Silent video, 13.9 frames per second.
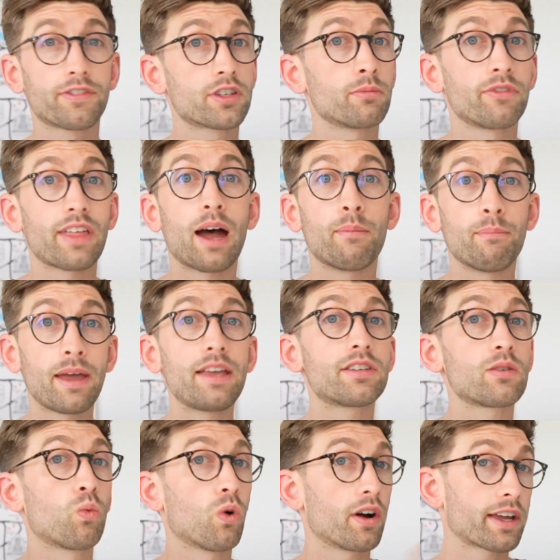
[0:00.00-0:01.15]
some of that
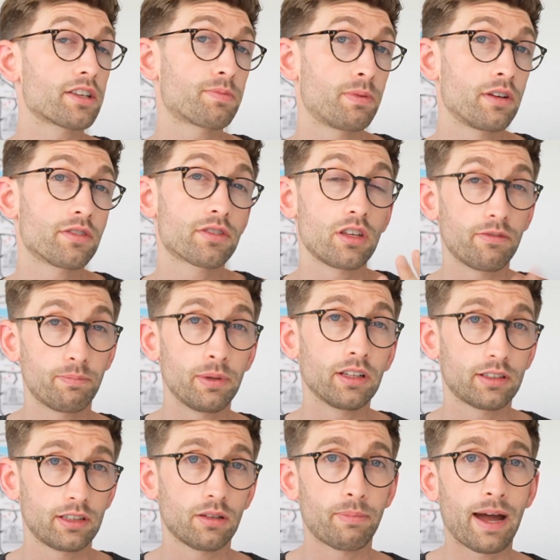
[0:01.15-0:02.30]
amazing work experience that you've
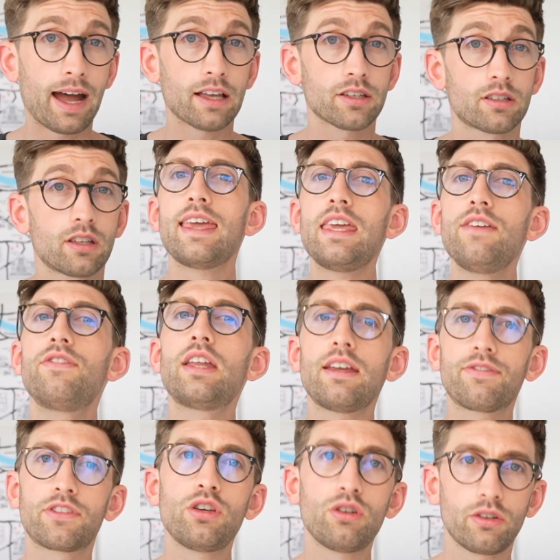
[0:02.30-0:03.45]
built in the past. Even
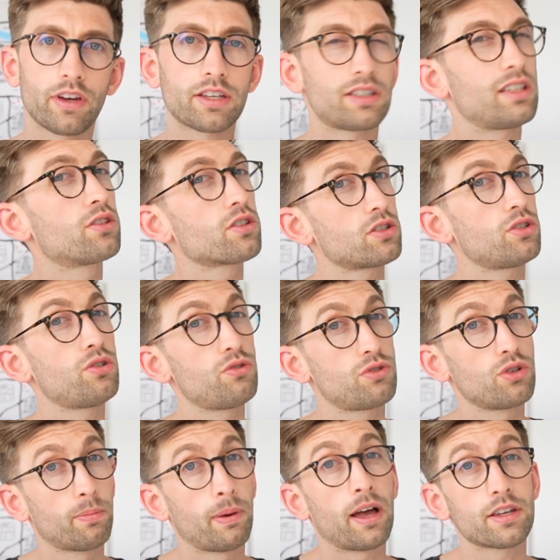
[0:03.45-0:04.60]
if the university doesn't use
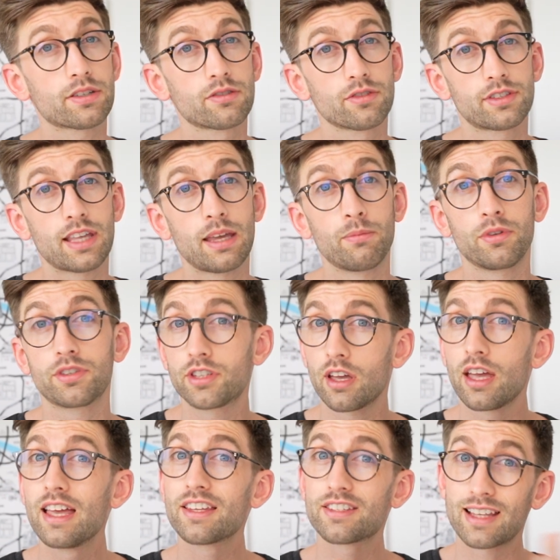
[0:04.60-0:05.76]
your personal statement to
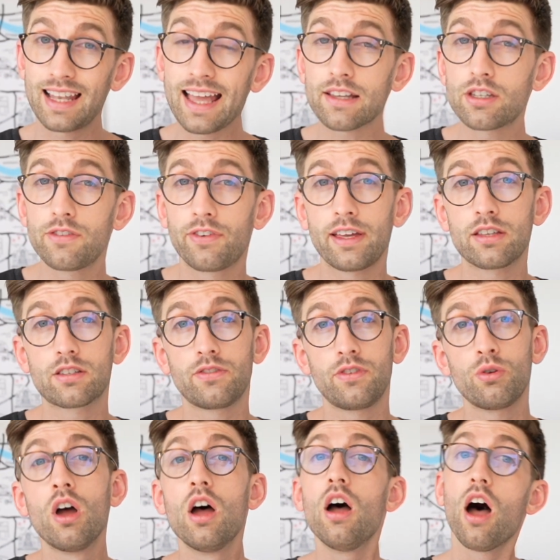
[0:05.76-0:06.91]
select you for
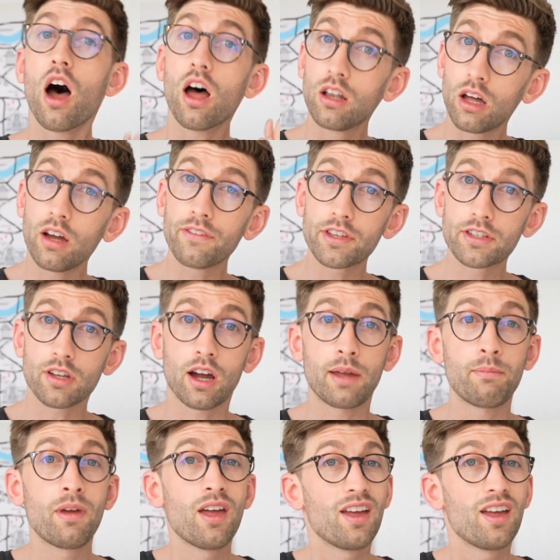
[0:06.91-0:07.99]
interview, a lot of the time,